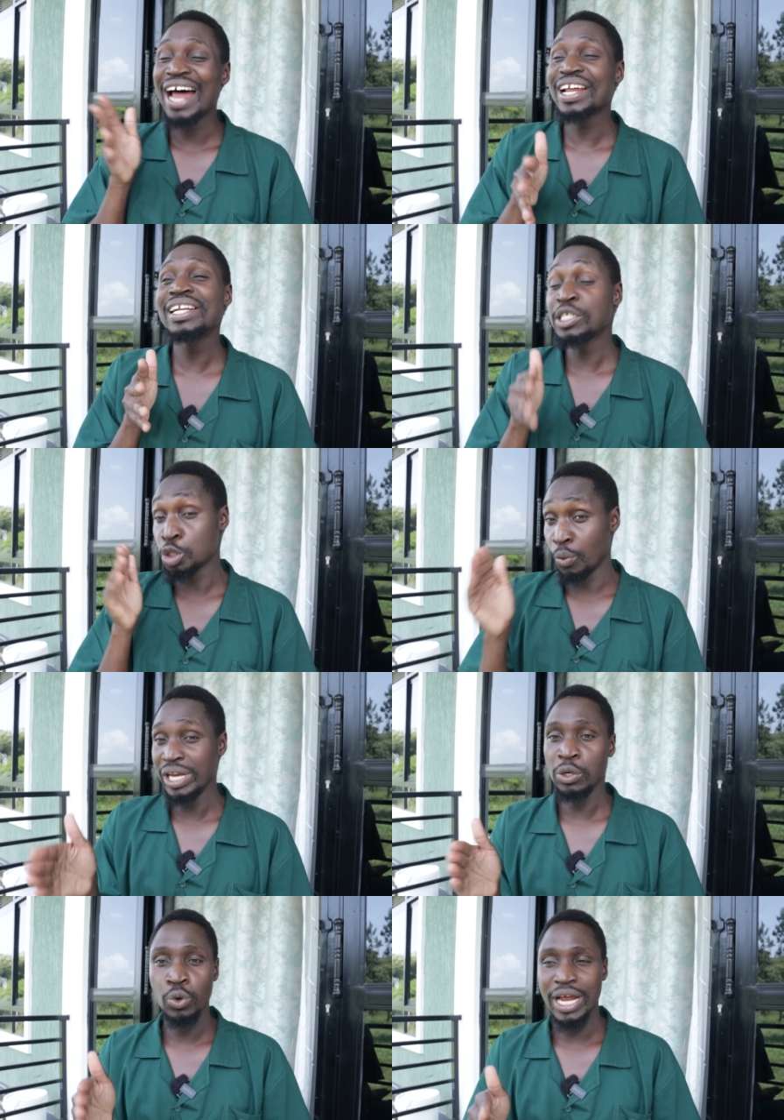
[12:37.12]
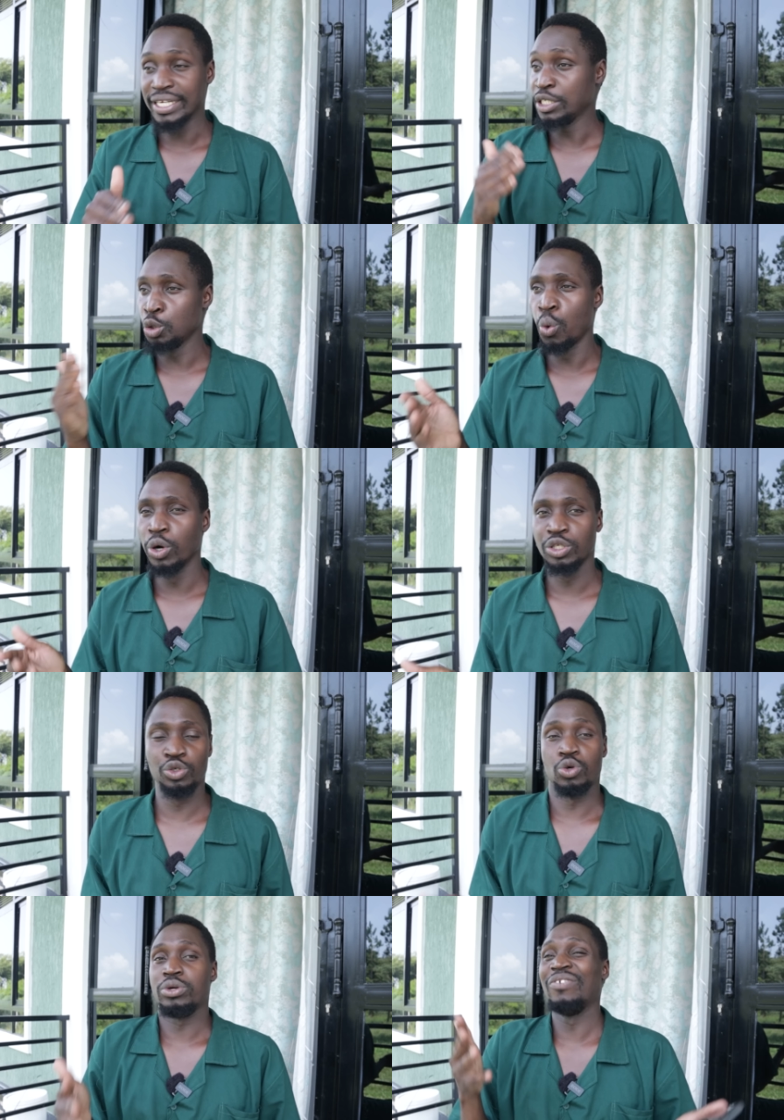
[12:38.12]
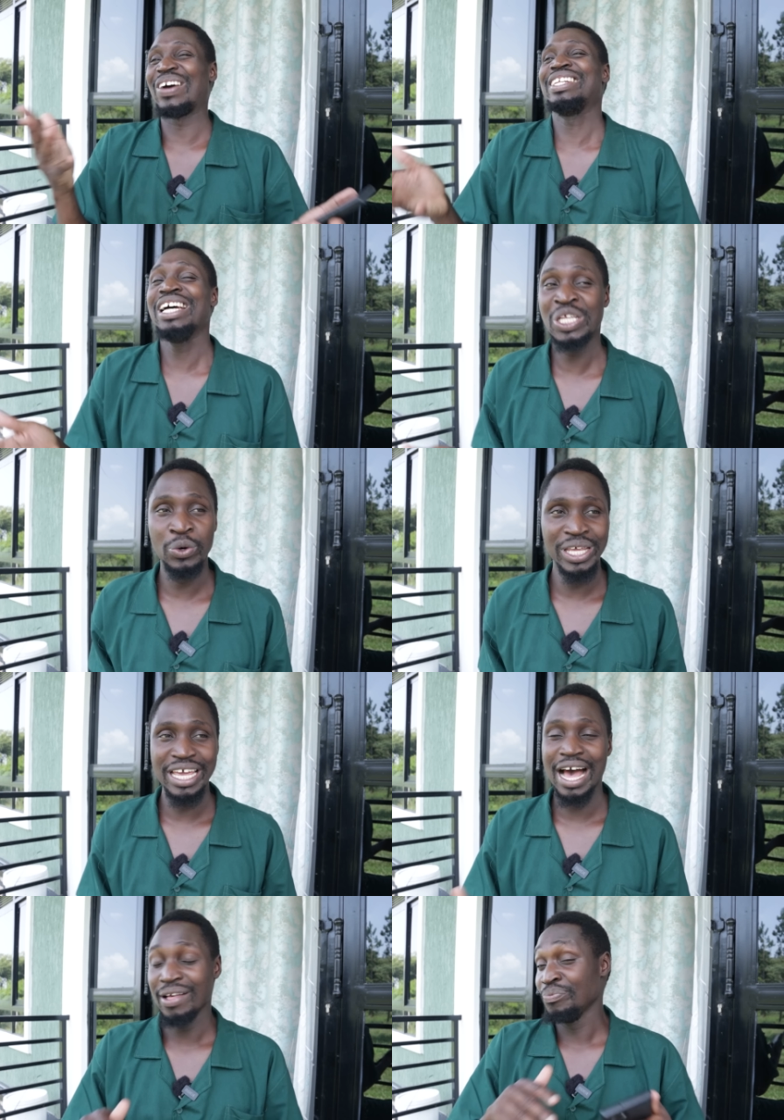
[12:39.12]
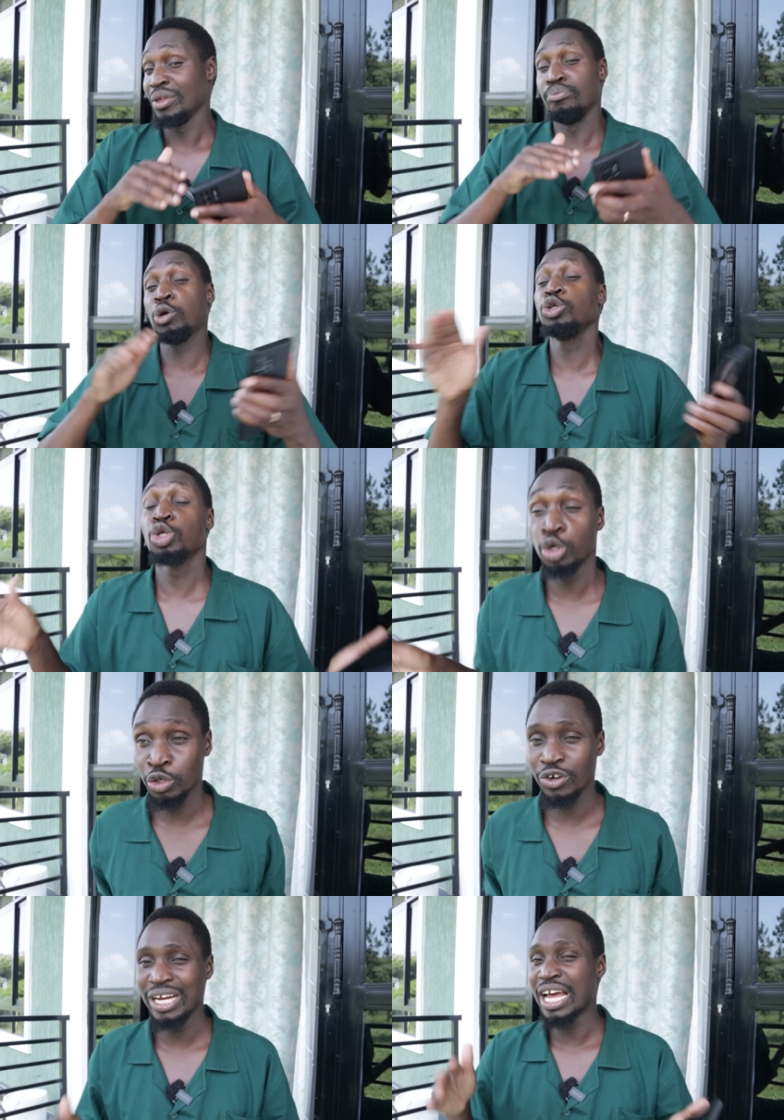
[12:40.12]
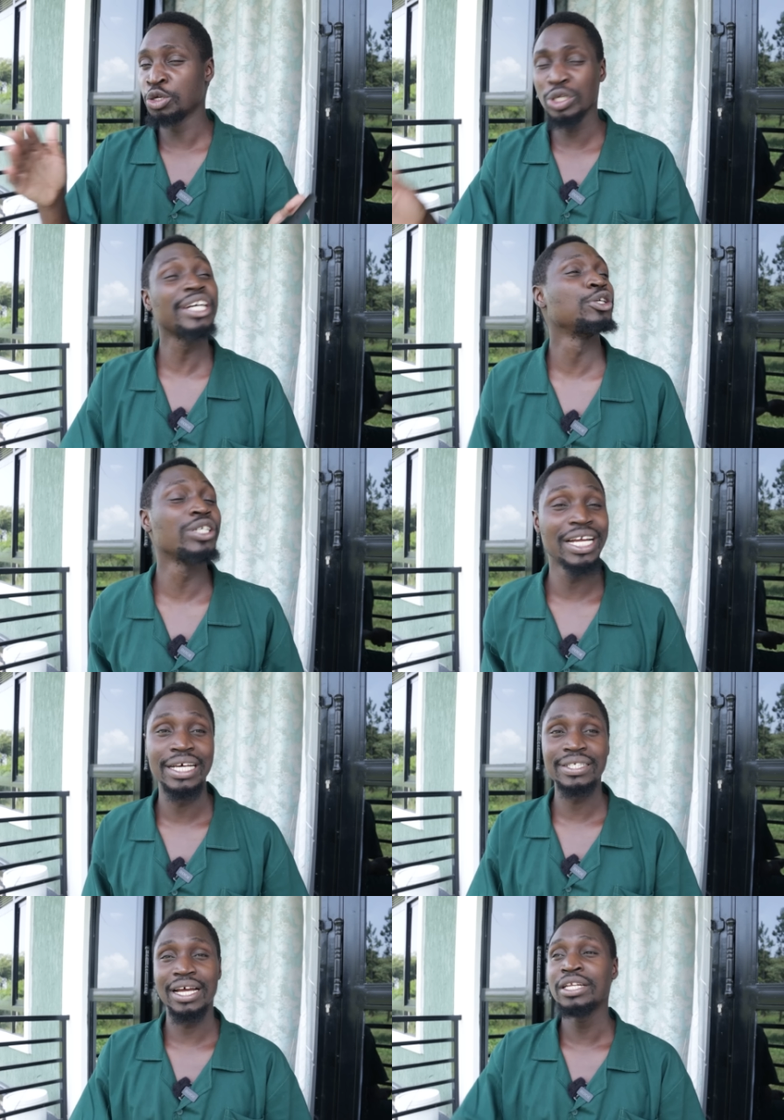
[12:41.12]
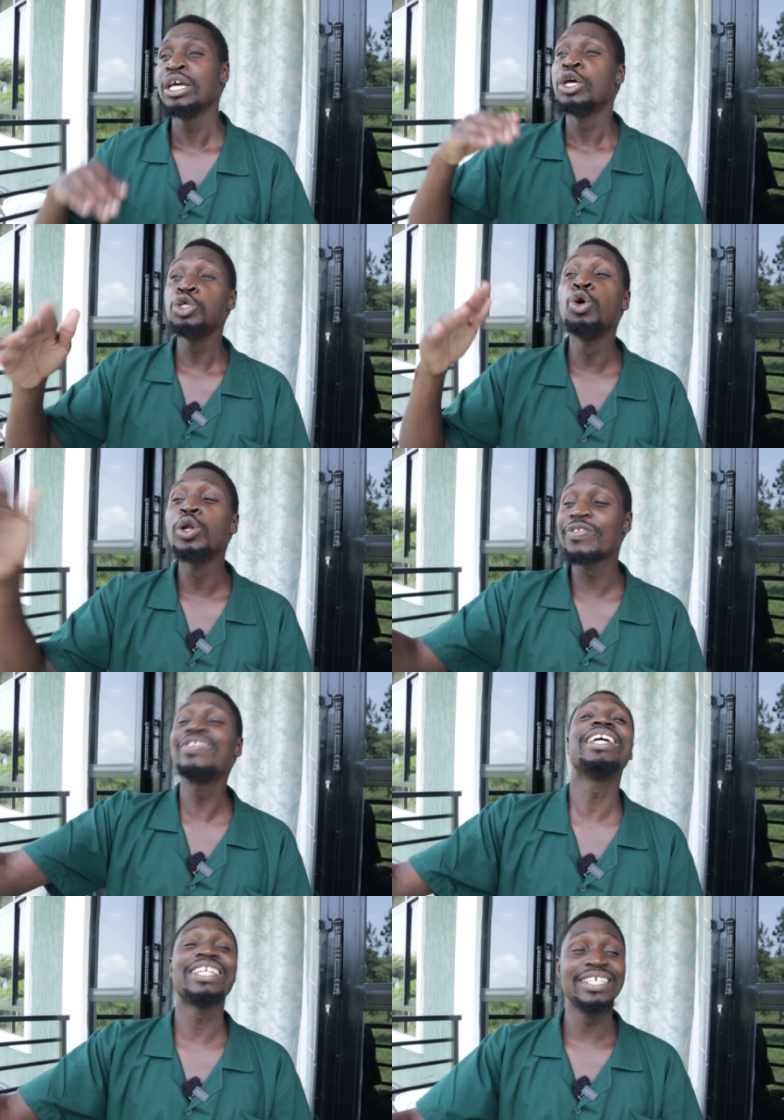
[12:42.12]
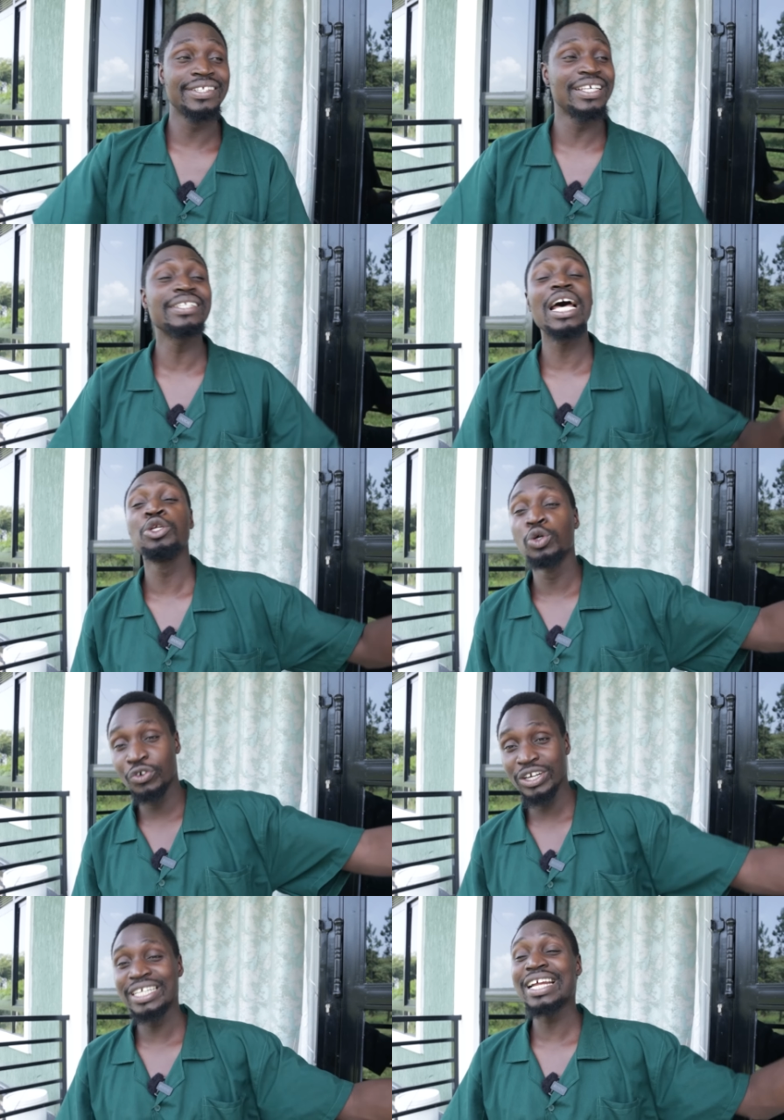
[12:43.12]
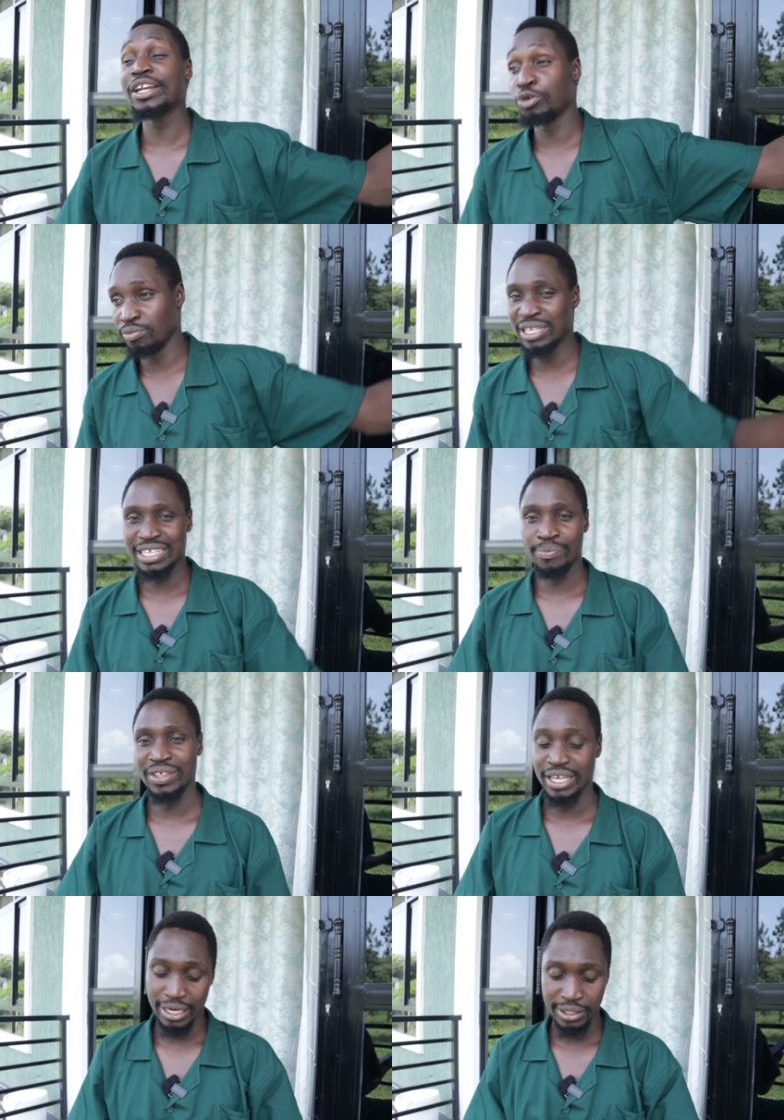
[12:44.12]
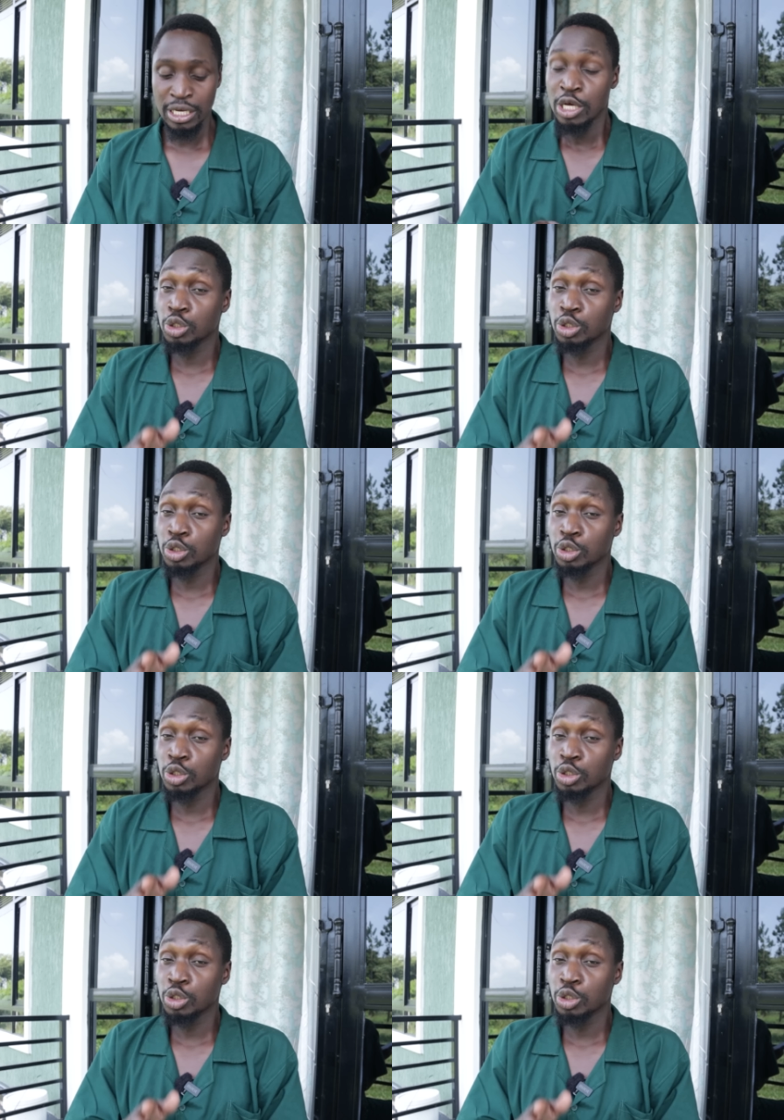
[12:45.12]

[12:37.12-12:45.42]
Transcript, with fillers: and unless you're really good at it, you won't. So if I tell you here, because you're not trained and you totally don't understand, you will think it is this and you'll treat it and it will be something else.